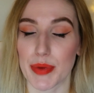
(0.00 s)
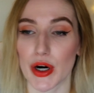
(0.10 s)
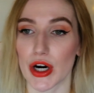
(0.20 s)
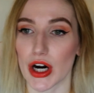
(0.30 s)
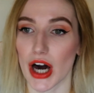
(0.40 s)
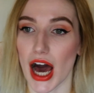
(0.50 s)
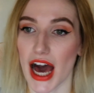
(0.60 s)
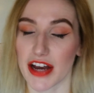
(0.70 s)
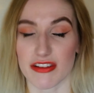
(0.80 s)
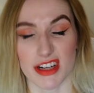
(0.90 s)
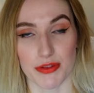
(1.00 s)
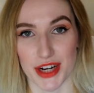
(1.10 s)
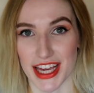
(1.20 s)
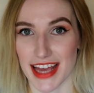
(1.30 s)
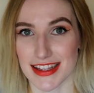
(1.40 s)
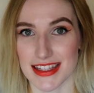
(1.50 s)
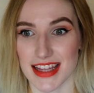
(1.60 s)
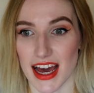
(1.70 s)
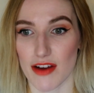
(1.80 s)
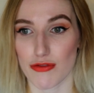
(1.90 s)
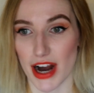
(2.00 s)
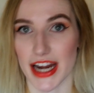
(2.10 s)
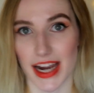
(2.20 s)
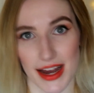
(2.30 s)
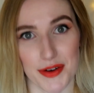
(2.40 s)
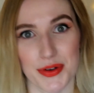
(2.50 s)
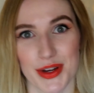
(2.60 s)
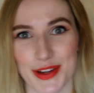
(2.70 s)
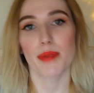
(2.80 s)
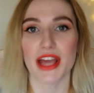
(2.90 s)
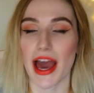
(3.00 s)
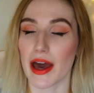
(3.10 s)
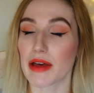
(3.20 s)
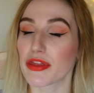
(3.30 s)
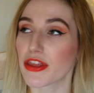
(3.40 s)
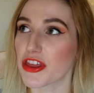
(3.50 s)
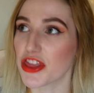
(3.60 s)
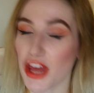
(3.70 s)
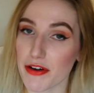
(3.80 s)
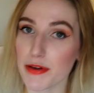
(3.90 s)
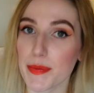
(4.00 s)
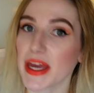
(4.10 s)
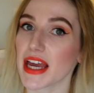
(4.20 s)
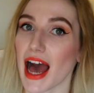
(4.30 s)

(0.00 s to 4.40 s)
but I don't really want to get into that right now. But yeah, the therapy